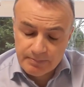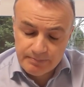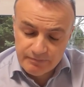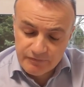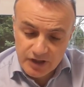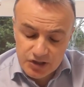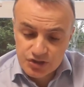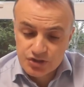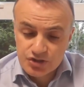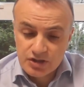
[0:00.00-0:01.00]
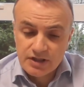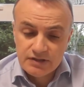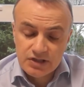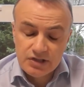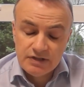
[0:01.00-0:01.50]
verses, in
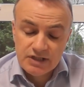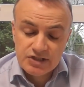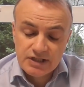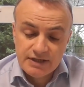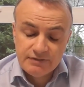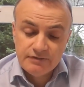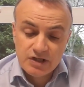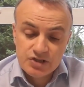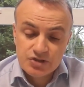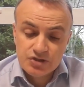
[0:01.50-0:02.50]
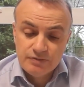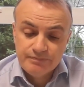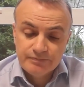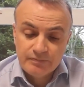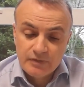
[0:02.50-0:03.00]
these 11 verses.
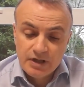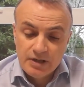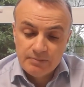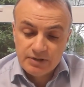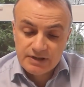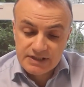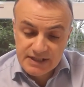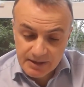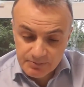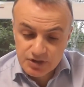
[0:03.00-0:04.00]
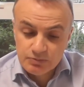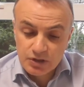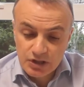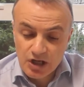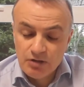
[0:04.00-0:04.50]
But the tempter will
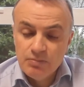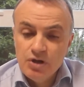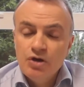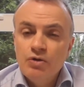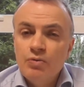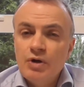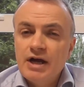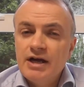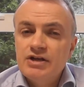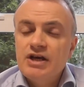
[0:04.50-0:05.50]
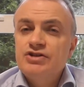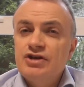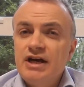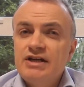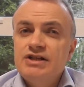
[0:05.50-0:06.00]
come and
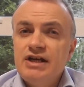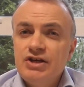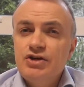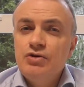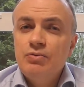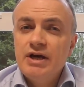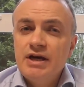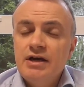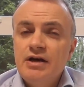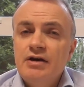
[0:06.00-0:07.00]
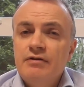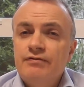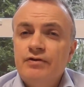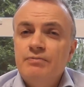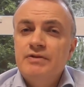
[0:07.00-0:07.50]
try and take you away
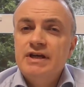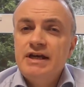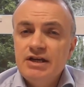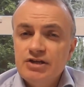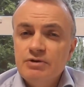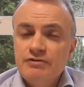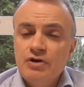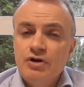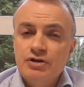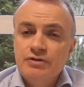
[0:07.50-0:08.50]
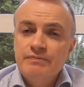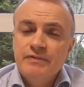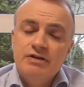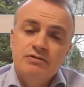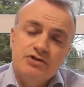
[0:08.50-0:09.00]
from the kingdom of God
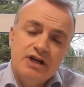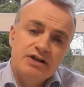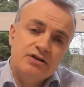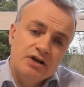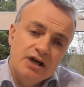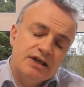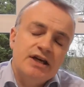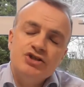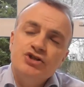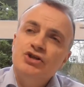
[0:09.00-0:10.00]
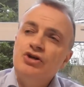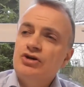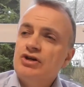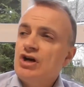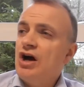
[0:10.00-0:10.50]
and will try to get you to look
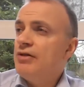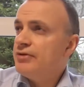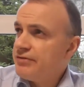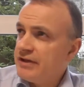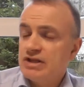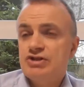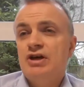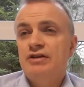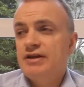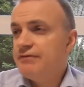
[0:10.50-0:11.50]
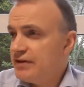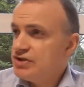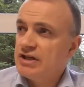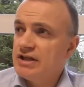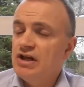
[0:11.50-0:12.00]
at other things, the
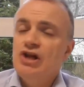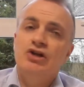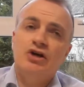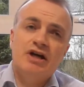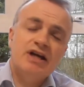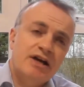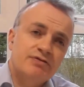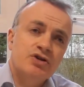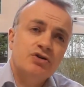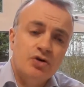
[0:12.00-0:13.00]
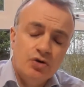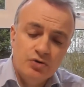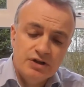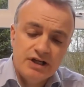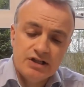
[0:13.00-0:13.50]
physical, looking after your
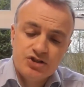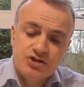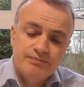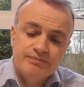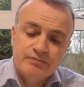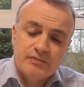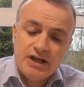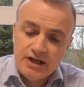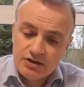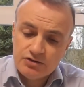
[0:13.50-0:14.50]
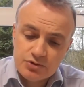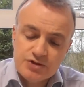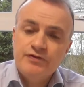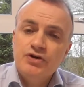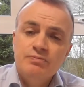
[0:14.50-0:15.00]
own needs. Here it was
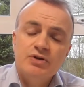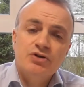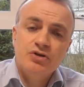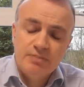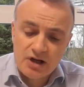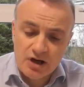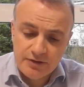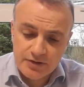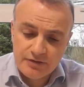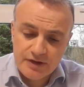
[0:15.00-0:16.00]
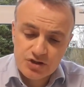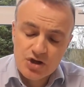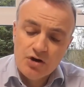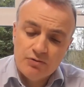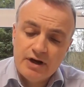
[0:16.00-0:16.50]
food, but it could be other things
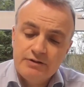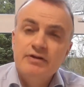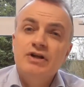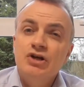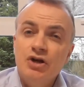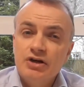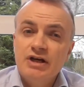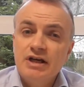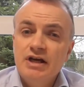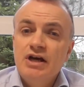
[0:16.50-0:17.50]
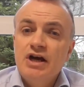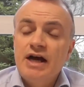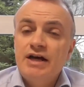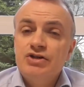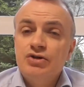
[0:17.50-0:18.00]
rather than looking
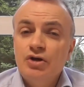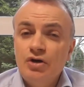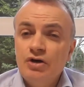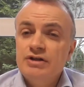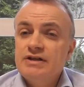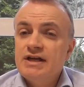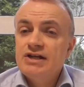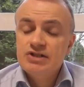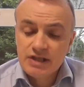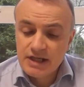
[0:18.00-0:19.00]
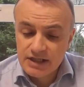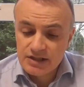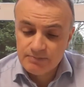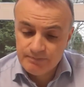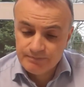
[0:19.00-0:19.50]
to God and his
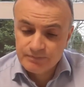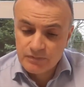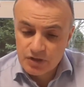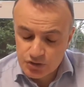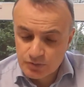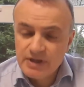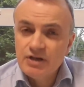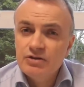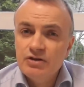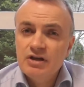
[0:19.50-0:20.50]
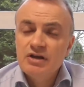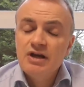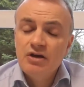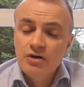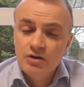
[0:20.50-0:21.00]
kingdom. So be on
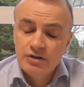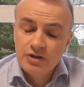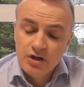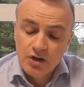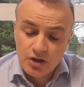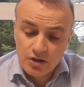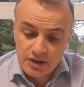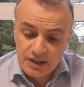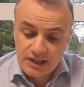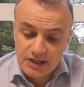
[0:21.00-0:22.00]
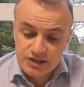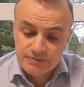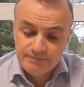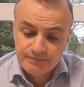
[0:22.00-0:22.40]
our alert.